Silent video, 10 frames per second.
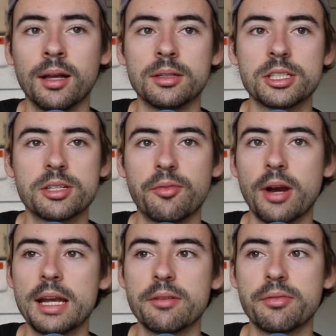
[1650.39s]
just a
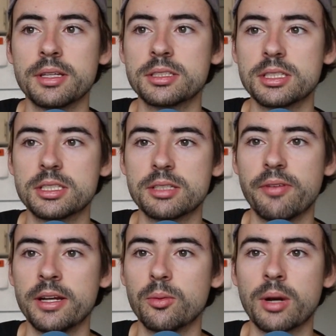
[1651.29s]
variety of things just to
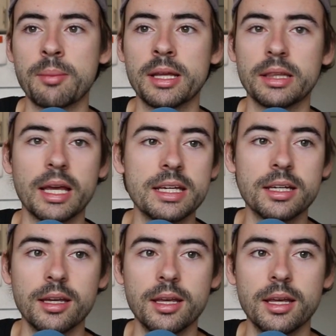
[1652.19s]
find out what I might like.